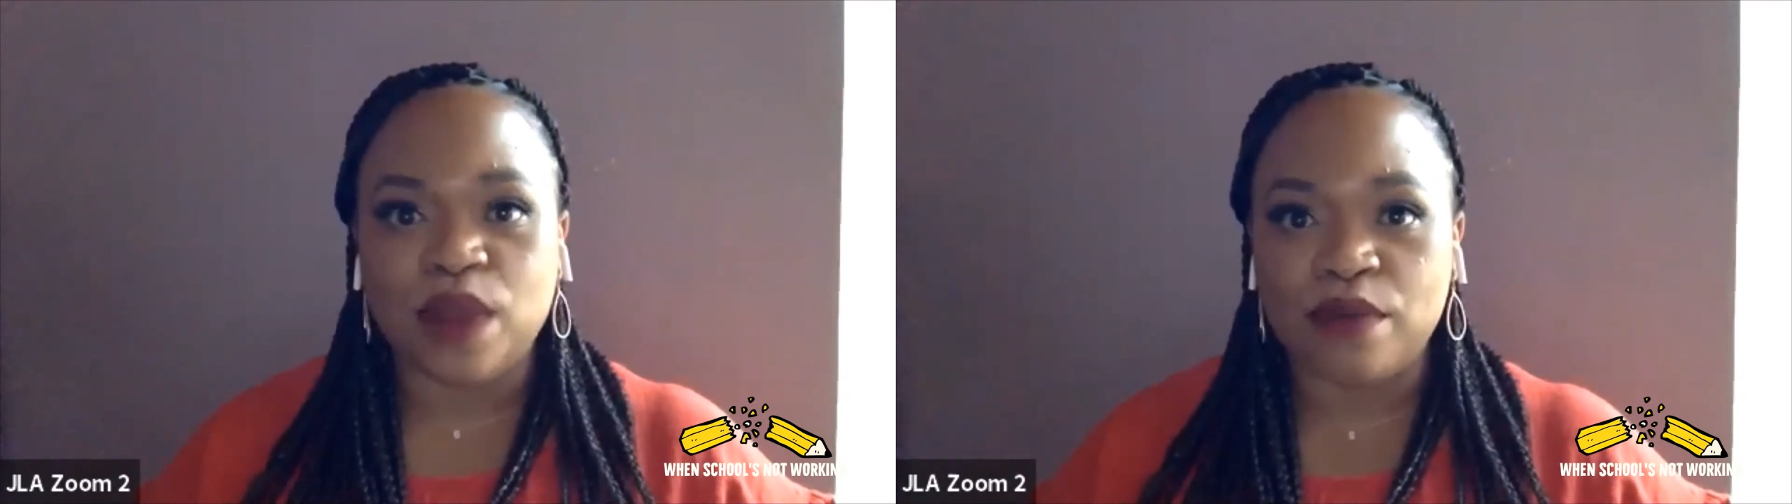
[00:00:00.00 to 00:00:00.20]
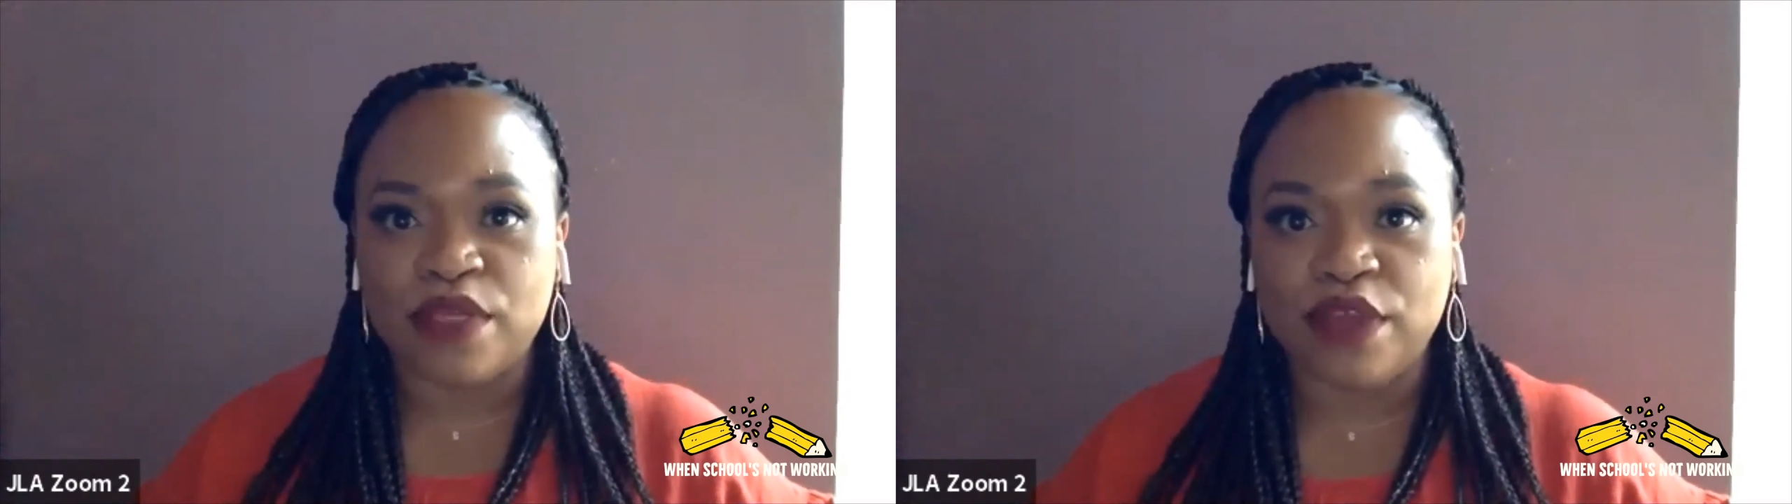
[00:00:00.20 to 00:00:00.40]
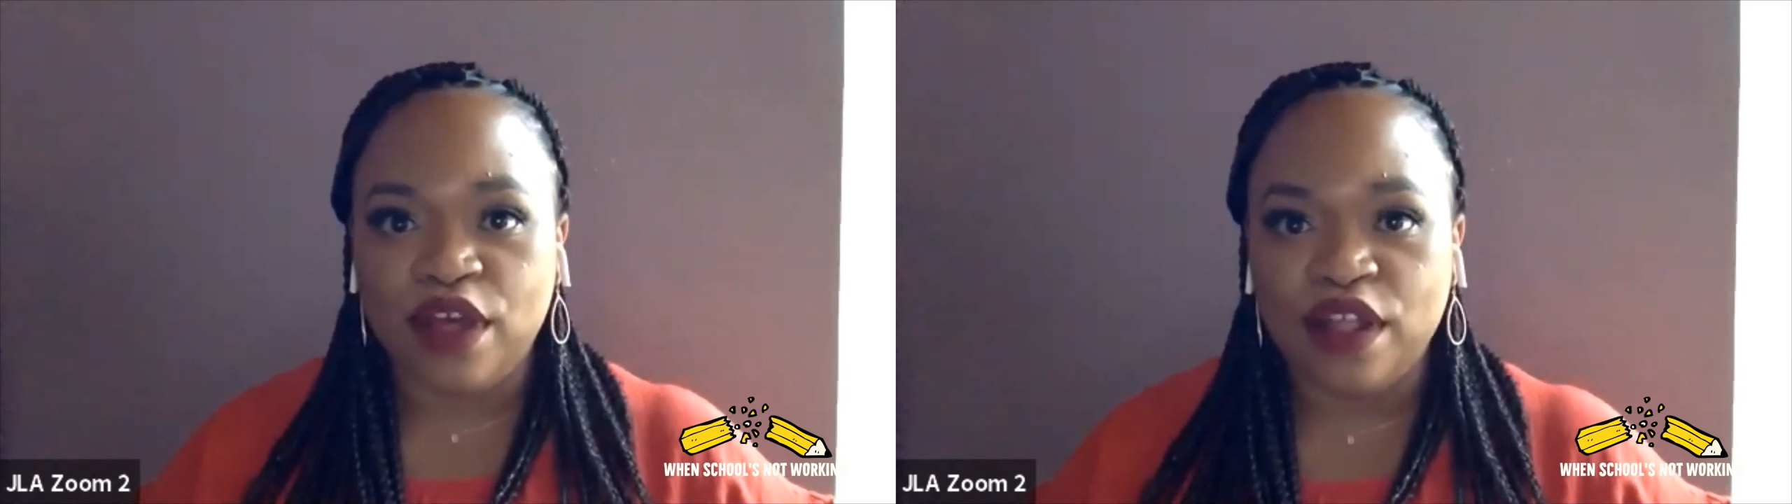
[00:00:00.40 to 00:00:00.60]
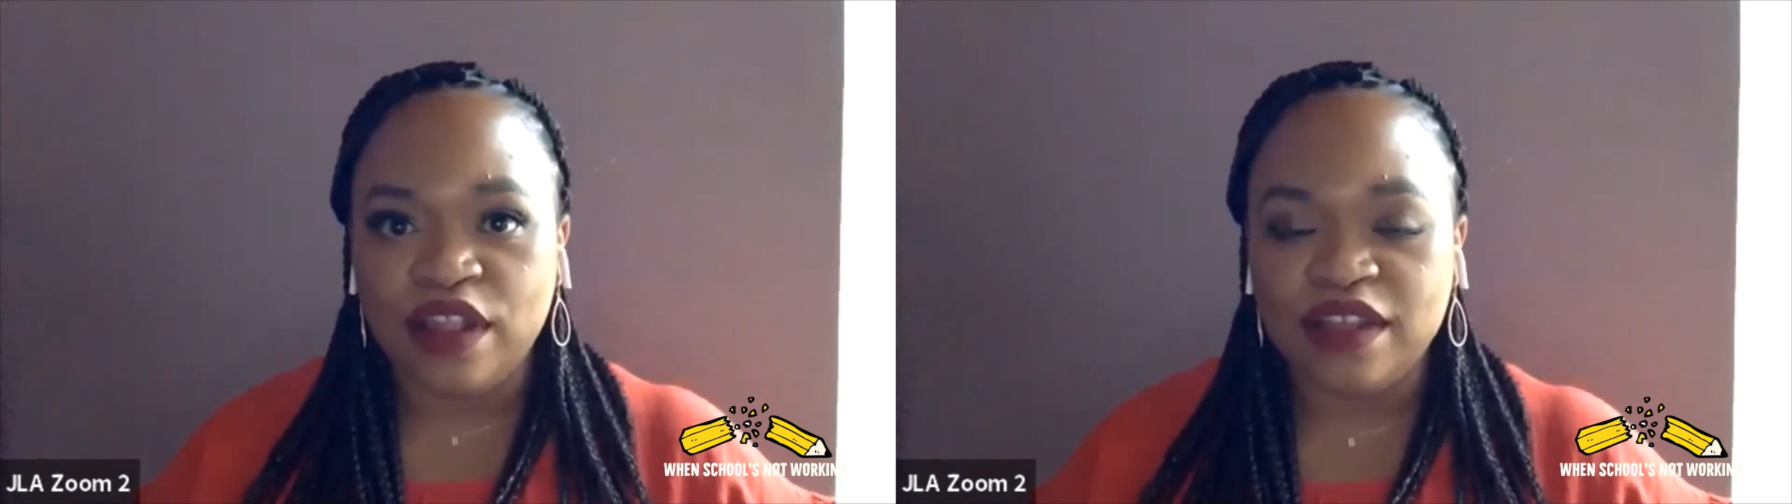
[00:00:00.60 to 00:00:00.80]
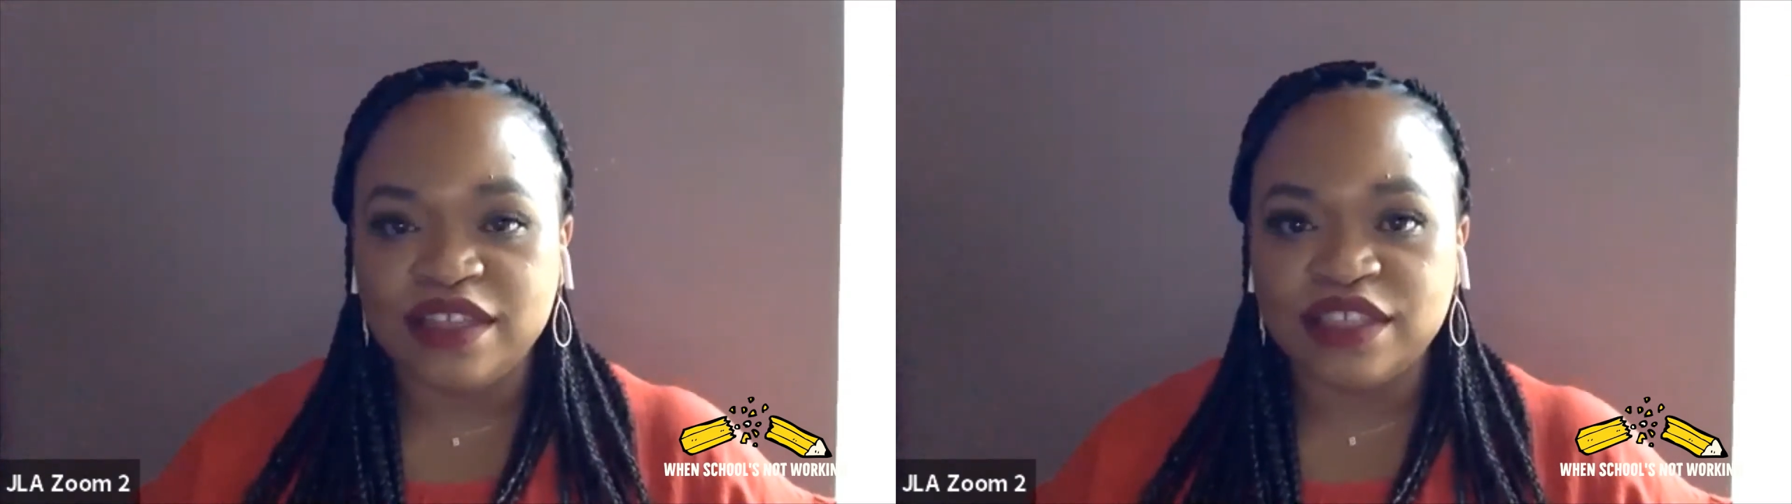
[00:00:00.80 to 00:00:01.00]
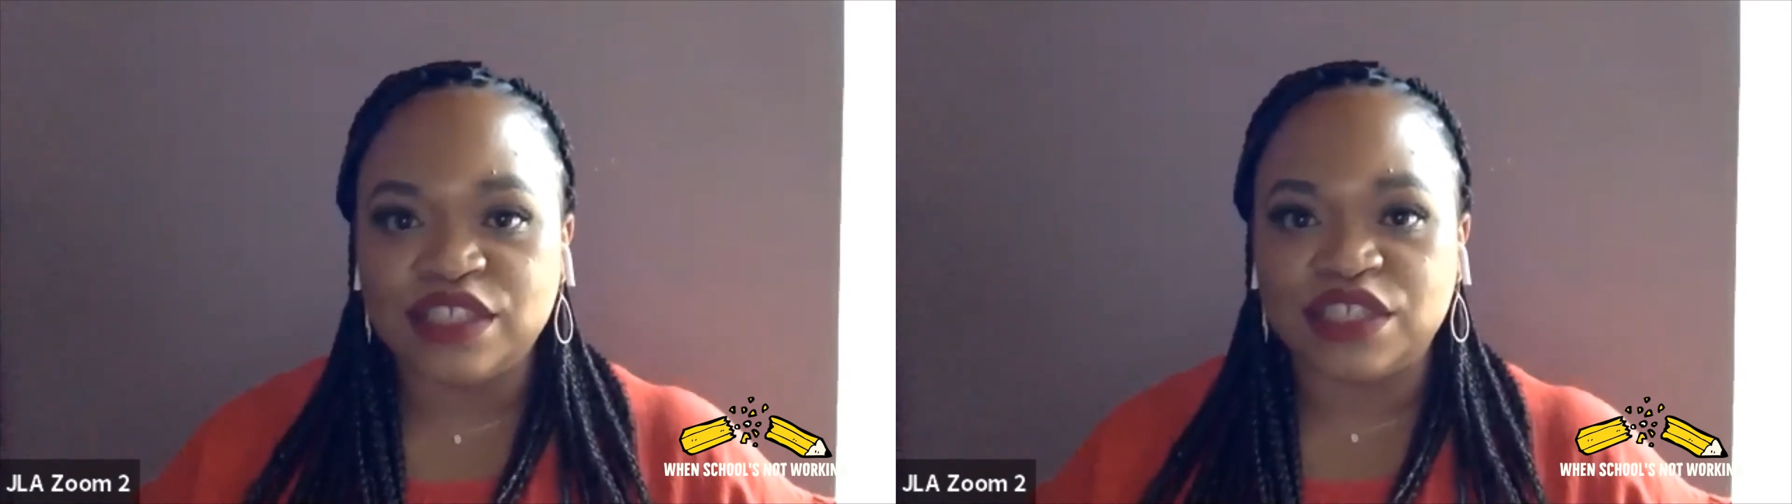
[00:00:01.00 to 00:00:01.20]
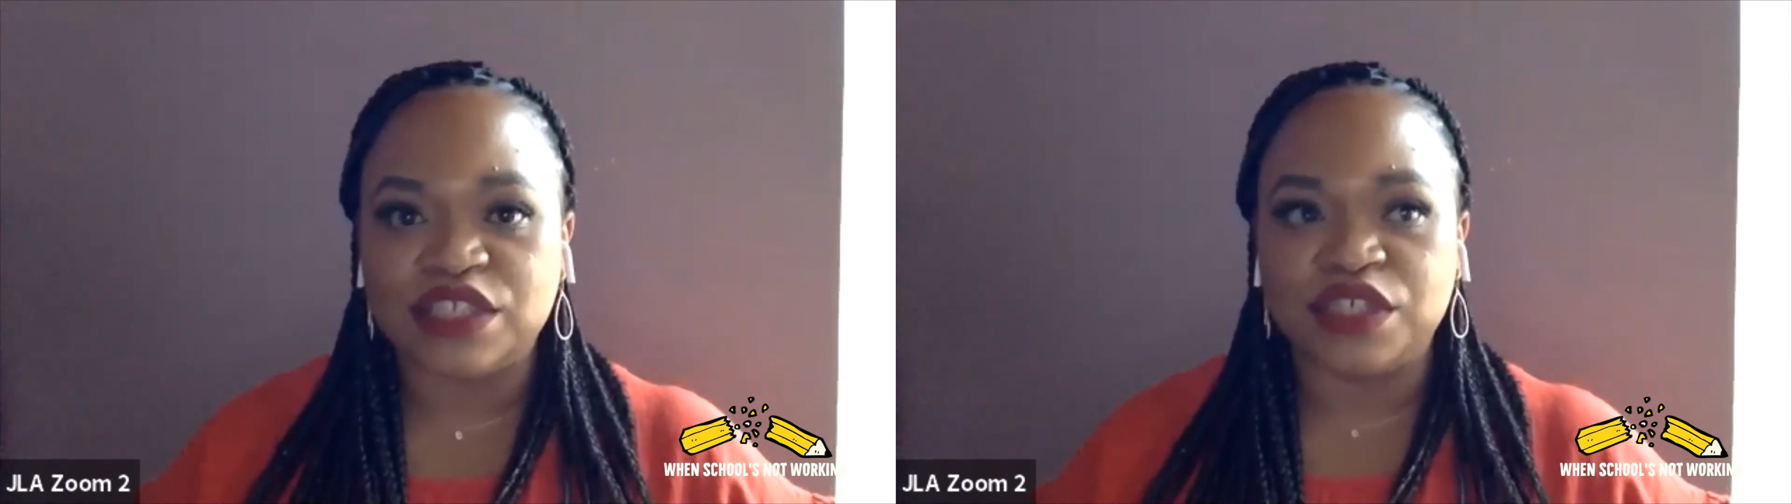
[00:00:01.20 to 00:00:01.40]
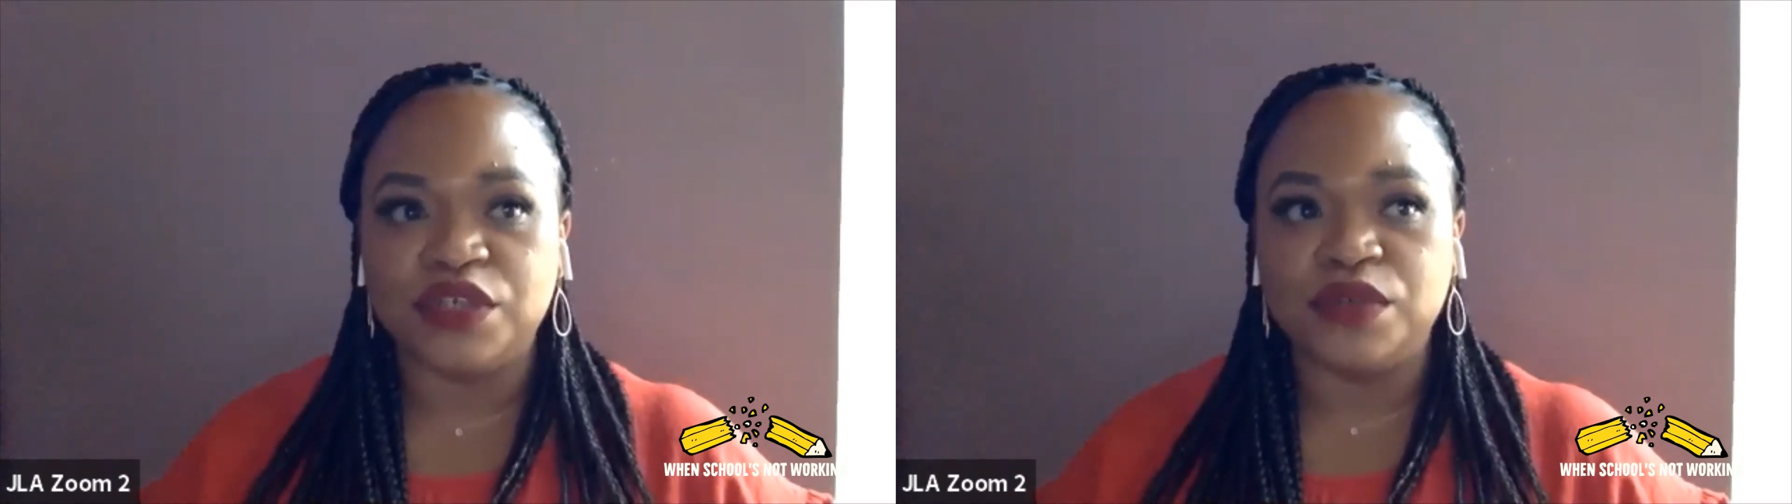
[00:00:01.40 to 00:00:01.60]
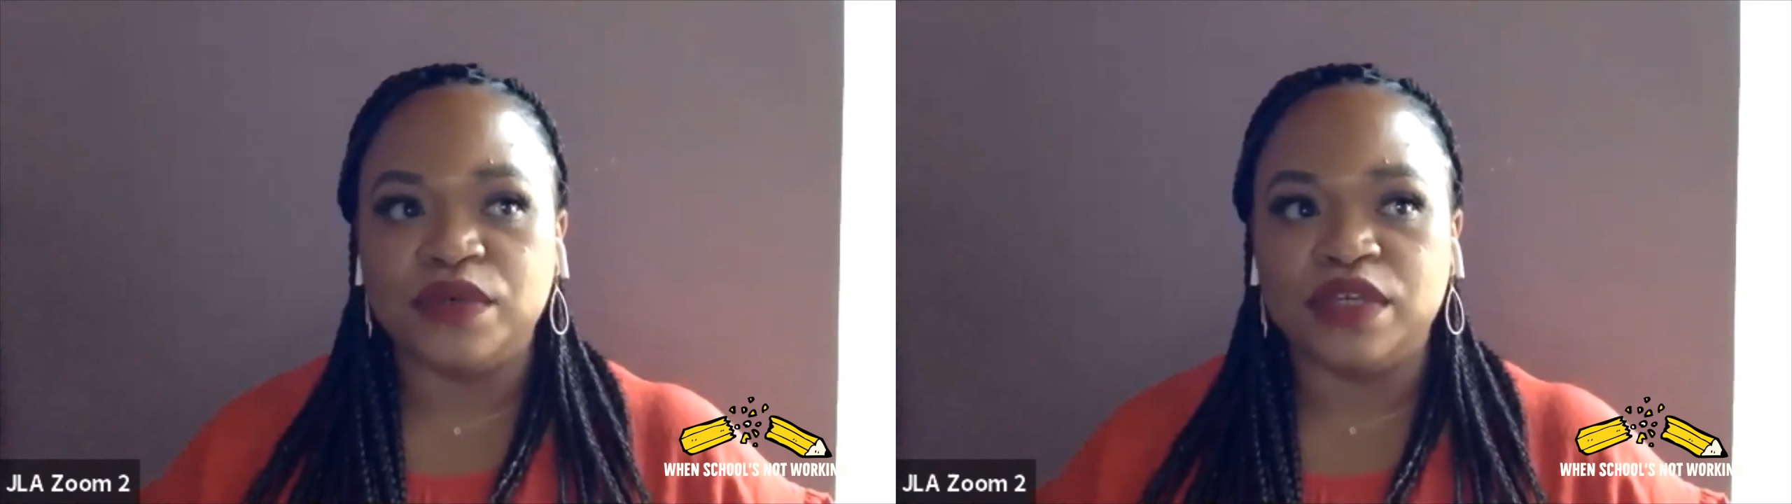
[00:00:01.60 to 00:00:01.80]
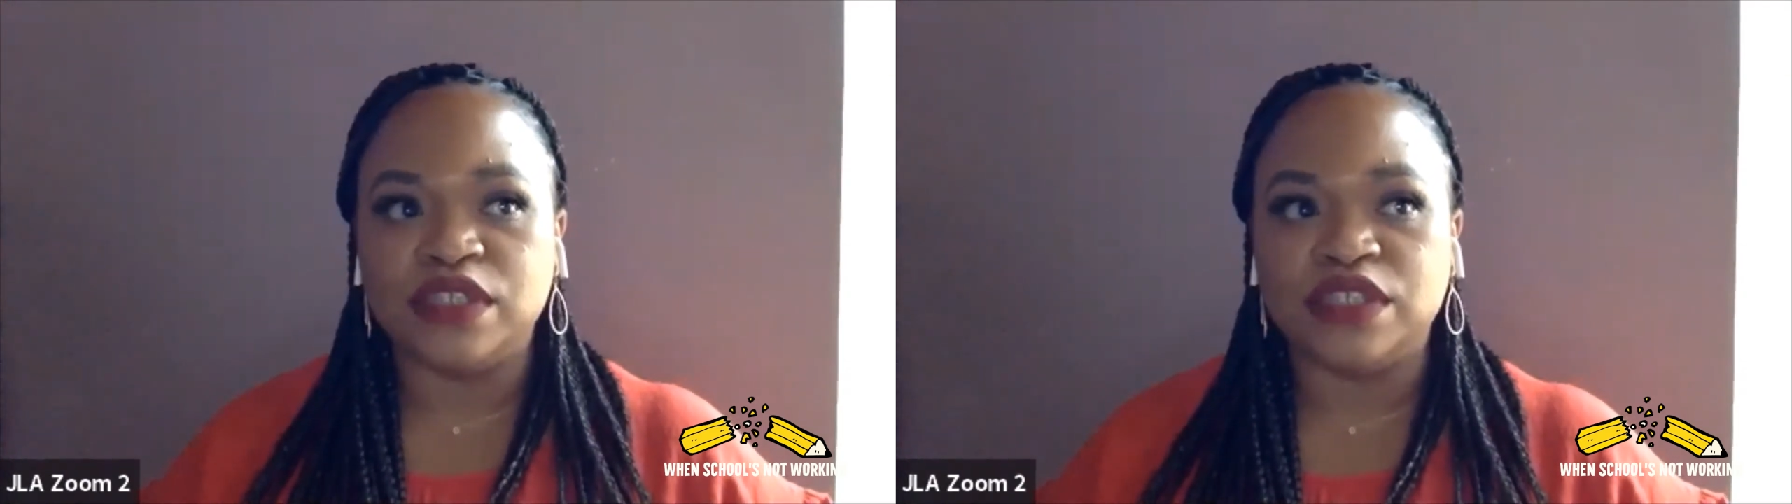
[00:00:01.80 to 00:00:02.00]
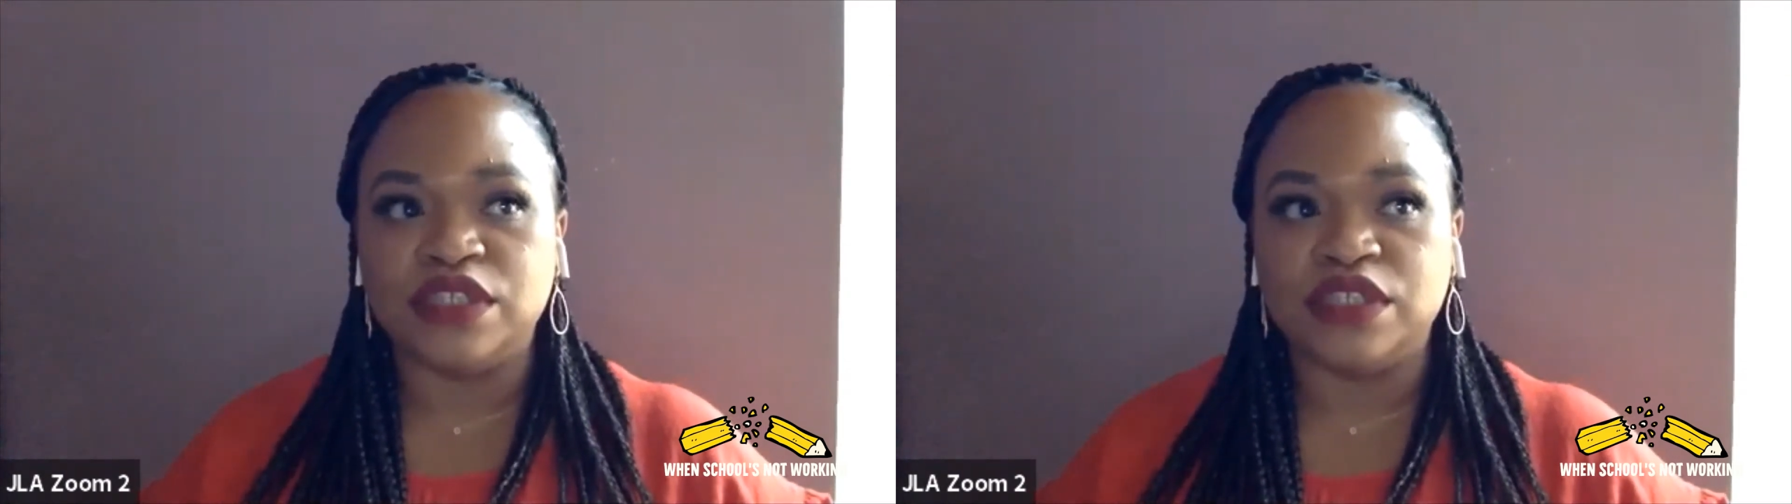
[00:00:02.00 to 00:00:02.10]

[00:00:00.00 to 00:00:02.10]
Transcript: wherewithal to